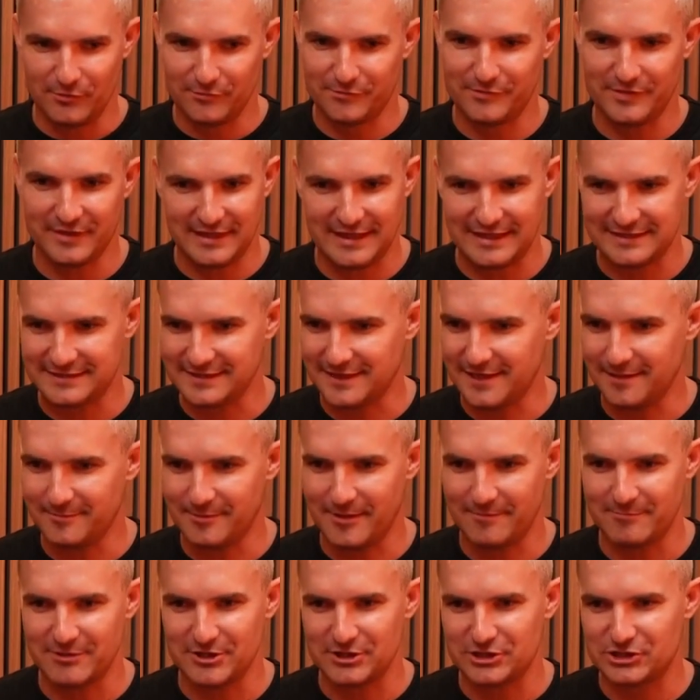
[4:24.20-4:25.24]
fella had to come
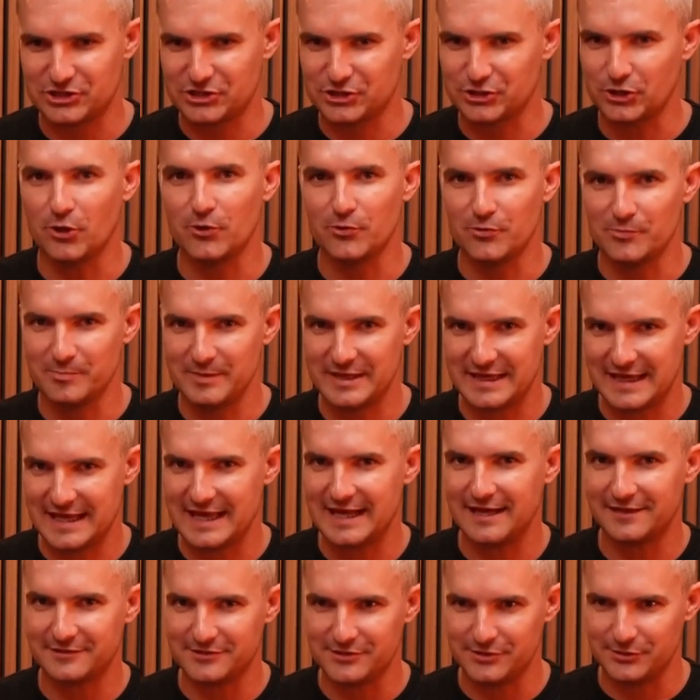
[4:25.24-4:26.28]
up and show me
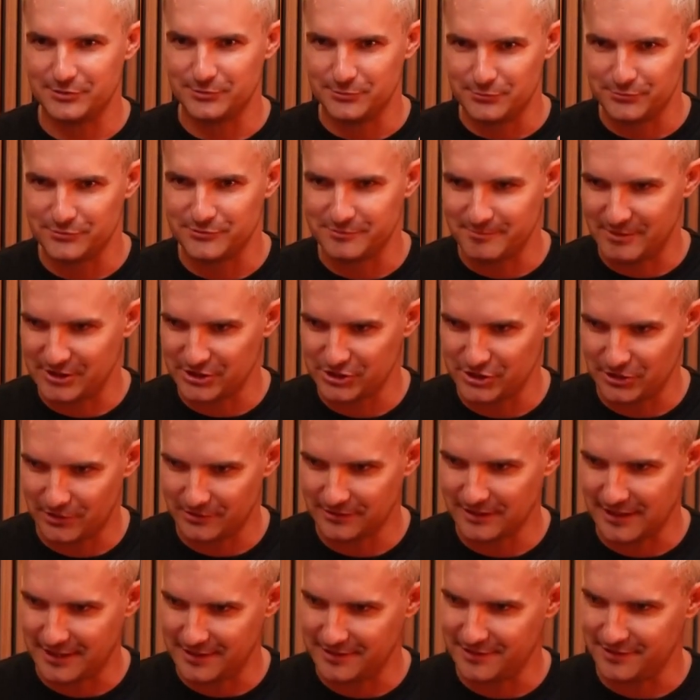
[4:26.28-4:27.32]
how to use my
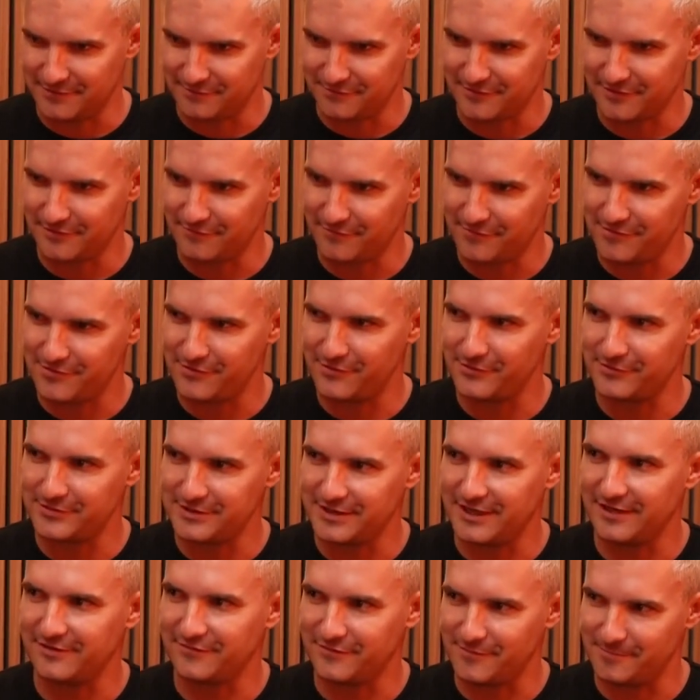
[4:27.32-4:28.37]
shotgun in front of
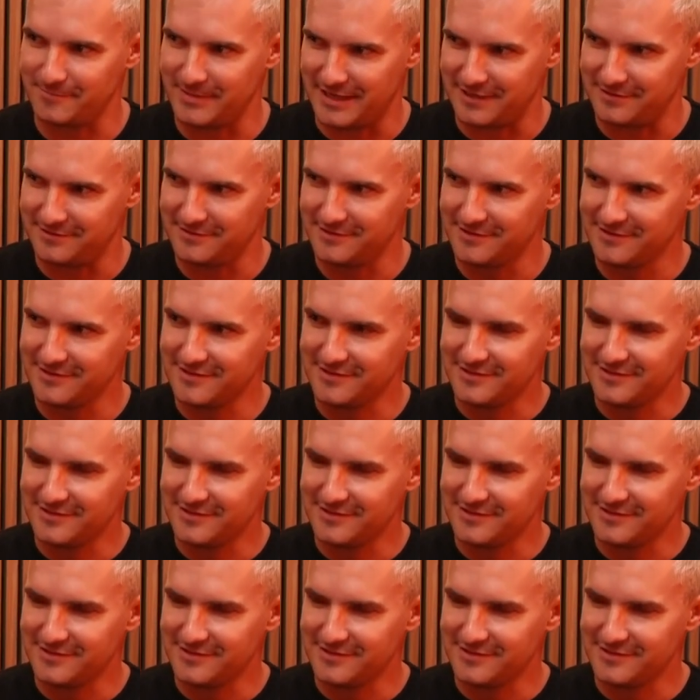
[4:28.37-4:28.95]
30 other men.